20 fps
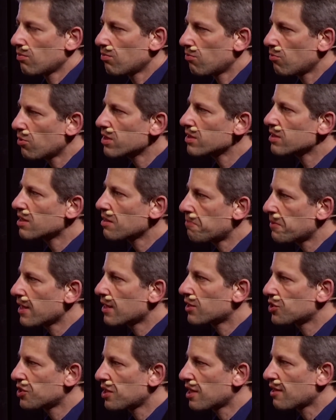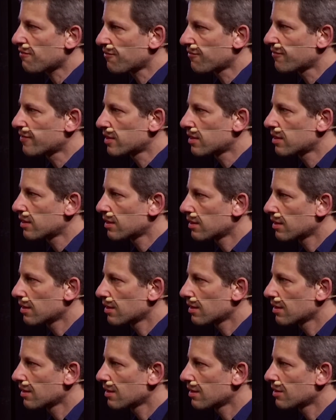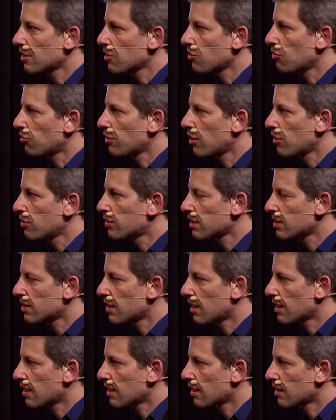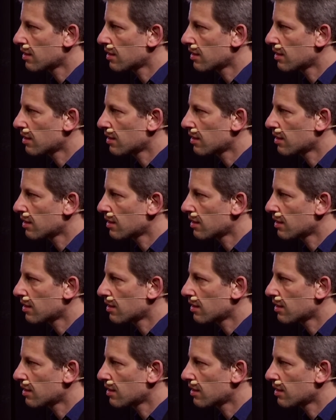What is the big shift that you're noticing